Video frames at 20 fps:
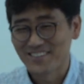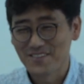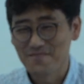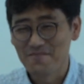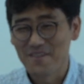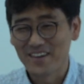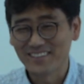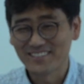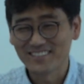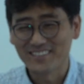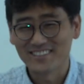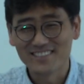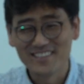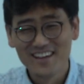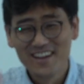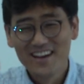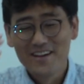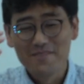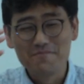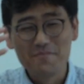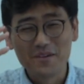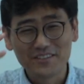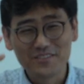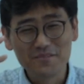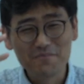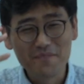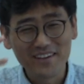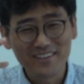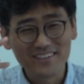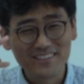to, makes us,
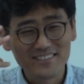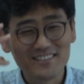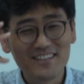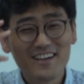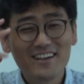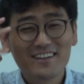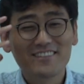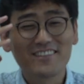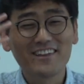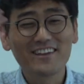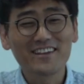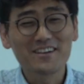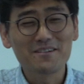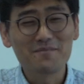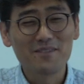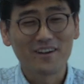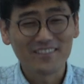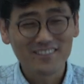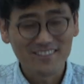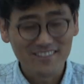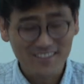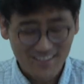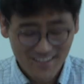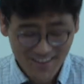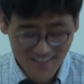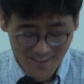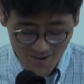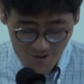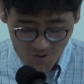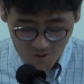to make us think about the
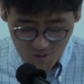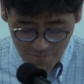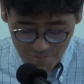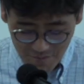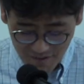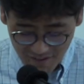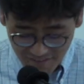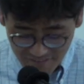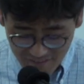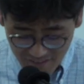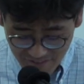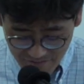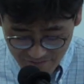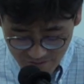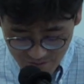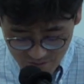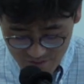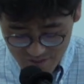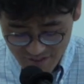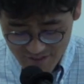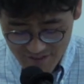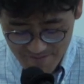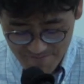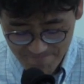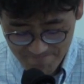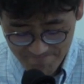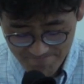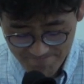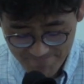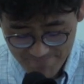hope of the
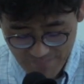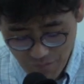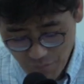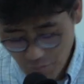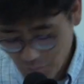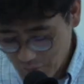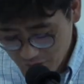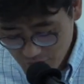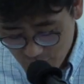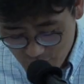future when we